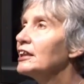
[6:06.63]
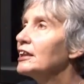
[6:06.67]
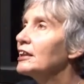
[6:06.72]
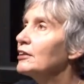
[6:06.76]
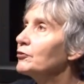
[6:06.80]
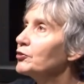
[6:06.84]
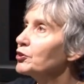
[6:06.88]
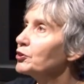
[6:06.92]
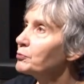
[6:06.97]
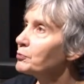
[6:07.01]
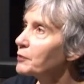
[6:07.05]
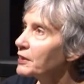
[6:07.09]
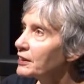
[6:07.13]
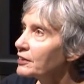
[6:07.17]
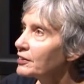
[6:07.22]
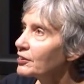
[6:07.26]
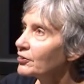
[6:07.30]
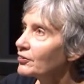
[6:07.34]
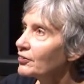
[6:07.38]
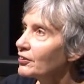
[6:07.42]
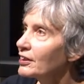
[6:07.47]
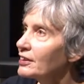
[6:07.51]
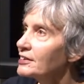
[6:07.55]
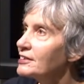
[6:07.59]
If you meet the
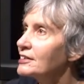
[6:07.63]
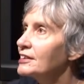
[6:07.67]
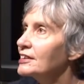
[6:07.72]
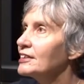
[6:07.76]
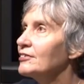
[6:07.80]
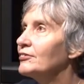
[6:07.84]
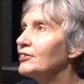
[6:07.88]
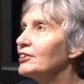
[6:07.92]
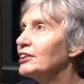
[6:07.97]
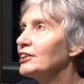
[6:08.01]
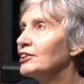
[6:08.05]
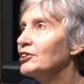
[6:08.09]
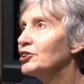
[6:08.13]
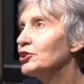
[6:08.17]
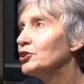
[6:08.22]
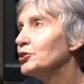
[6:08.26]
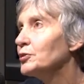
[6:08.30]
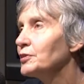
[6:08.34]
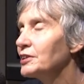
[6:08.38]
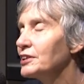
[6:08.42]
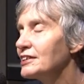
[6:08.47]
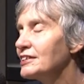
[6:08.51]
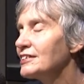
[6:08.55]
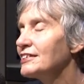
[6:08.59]
criteria, you,
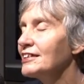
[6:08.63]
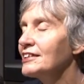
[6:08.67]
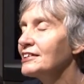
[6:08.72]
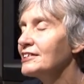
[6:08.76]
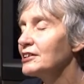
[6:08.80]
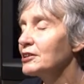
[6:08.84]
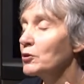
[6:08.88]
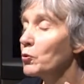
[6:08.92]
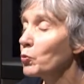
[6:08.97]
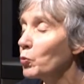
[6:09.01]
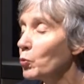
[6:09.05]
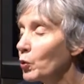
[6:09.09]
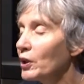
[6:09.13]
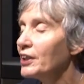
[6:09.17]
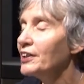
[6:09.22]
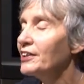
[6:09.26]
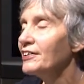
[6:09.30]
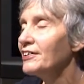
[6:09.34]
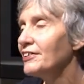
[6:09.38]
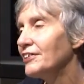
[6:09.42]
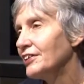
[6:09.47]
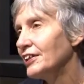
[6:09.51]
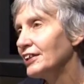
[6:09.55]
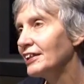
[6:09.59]
in a sense,
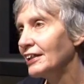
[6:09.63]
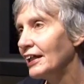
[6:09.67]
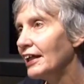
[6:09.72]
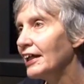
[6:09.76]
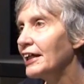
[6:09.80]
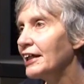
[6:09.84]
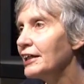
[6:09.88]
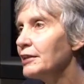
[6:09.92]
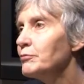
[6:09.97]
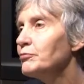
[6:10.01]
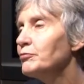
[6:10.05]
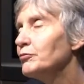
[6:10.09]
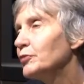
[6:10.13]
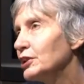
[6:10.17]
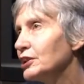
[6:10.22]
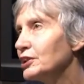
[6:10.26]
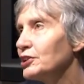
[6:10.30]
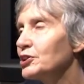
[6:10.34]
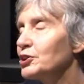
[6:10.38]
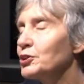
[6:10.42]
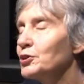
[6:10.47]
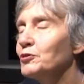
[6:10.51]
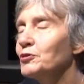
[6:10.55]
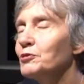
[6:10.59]
win the game. We can
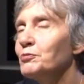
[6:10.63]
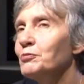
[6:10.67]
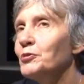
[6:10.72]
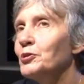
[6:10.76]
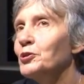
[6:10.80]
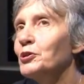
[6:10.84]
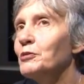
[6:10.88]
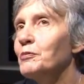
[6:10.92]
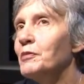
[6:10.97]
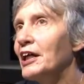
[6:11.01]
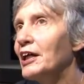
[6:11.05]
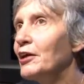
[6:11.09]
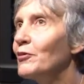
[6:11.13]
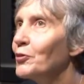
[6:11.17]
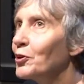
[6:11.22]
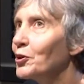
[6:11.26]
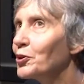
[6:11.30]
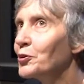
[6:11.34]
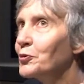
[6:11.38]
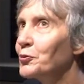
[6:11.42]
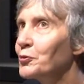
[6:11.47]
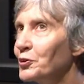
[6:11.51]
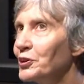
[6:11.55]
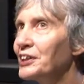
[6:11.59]
talk more about what
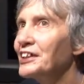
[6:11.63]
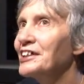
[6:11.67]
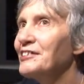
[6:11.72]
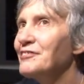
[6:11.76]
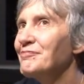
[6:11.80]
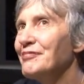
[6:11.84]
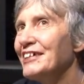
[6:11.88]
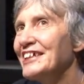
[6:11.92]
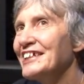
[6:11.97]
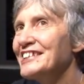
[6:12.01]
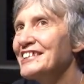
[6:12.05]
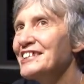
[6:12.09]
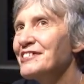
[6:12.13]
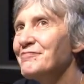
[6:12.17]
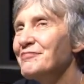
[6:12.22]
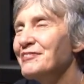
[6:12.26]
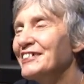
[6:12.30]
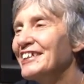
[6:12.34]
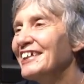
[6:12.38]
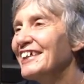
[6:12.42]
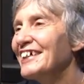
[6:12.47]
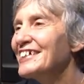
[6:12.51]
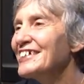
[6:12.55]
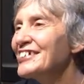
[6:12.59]
winning means a bit
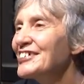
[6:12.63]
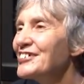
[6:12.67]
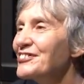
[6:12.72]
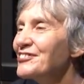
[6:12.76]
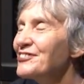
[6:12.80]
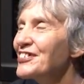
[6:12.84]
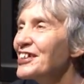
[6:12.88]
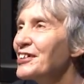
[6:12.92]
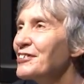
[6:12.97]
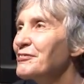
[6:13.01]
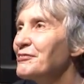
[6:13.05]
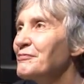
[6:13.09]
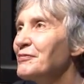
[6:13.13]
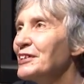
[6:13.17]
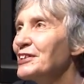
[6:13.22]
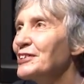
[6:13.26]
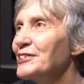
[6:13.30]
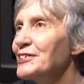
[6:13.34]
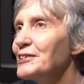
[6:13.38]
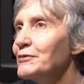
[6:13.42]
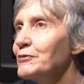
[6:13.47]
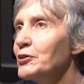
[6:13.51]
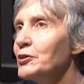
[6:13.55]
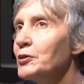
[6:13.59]
later, if that would be
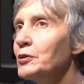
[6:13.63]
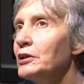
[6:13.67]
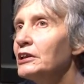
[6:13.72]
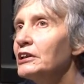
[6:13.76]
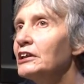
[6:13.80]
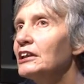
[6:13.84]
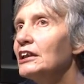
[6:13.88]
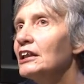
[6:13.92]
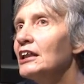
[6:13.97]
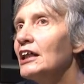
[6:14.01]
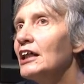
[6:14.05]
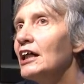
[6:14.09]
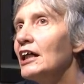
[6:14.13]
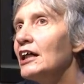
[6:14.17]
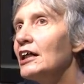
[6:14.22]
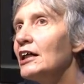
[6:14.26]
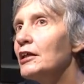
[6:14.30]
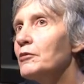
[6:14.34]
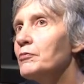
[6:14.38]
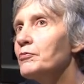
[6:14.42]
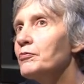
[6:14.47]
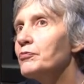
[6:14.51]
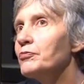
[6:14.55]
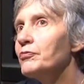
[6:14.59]
useful.
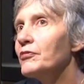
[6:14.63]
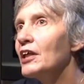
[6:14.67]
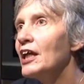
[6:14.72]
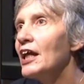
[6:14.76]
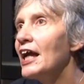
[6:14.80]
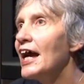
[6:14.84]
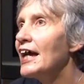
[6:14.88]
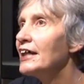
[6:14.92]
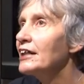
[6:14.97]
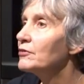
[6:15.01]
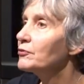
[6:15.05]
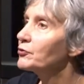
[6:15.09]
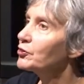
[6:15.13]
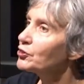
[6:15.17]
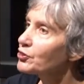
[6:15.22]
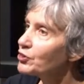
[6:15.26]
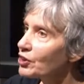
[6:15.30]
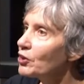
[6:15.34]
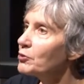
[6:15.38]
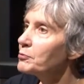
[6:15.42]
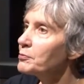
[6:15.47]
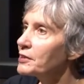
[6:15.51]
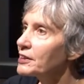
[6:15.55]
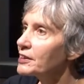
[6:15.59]
And if you
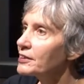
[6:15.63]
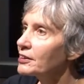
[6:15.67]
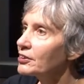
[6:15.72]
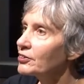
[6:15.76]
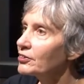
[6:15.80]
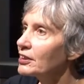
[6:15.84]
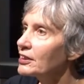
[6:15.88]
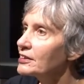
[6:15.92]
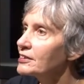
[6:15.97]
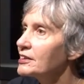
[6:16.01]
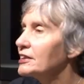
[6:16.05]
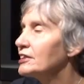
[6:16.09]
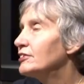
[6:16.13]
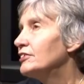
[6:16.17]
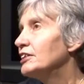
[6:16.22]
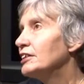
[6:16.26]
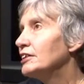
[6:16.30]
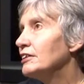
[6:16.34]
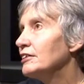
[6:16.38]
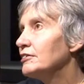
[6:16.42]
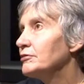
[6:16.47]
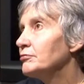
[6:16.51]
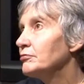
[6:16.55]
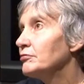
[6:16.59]
don't meet the
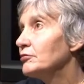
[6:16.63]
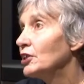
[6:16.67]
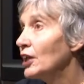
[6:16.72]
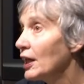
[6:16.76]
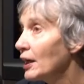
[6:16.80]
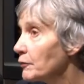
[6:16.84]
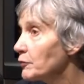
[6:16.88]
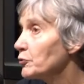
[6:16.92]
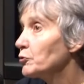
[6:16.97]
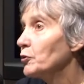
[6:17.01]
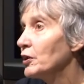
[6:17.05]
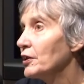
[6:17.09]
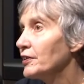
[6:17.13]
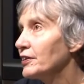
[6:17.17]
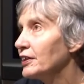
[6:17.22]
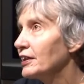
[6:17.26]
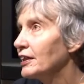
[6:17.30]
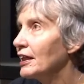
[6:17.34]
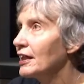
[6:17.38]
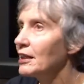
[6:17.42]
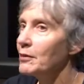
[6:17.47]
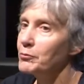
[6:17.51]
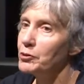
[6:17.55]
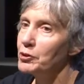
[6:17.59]
criteria, you haven't won the
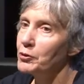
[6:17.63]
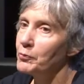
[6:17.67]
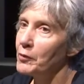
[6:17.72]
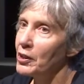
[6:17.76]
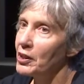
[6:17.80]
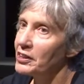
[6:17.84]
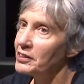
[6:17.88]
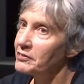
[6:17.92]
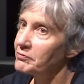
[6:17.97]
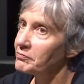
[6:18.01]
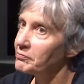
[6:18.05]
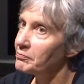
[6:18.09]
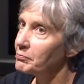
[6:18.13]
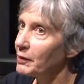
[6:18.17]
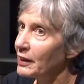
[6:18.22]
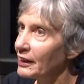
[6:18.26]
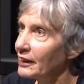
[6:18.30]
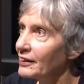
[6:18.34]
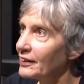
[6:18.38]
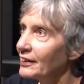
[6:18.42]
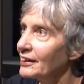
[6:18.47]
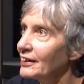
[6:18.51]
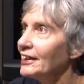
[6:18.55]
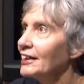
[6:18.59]
game. You might
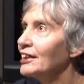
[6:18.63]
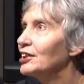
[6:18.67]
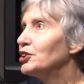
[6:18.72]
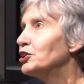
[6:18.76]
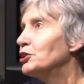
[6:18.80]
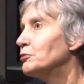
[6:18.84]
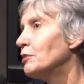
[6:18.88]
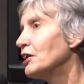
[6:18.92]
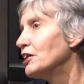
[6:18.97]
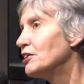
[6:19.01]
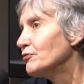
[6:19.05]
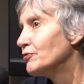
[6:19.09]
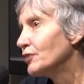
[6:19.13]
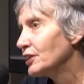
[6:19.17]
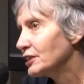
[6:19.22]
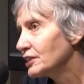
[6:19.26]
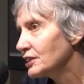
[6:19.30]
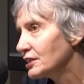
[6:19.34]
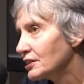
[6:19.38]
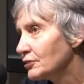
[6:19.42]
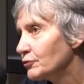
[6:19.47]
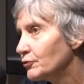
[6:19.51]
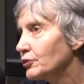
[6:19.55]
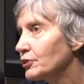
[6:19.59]
play again, you might find a
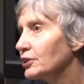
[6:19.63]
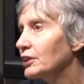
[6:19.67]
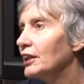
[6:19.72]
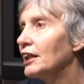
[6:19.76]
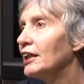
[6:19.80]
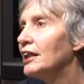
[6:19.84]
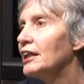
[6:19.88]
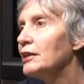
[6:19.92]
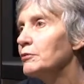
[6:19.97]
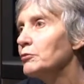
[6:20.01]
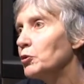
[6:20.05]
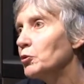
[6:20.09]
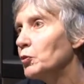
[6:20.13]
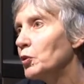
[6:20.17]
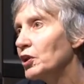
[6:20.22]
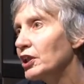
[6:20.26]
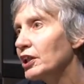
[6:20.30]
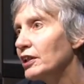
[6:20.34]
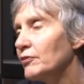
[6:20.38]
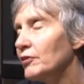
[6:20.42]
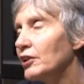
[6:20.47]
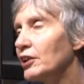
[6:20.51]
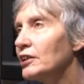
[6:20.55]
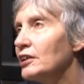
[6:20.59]
different game or
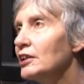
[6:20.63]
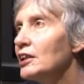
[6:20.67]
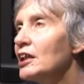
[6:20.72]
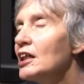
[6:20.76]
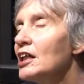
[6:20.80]
whatever.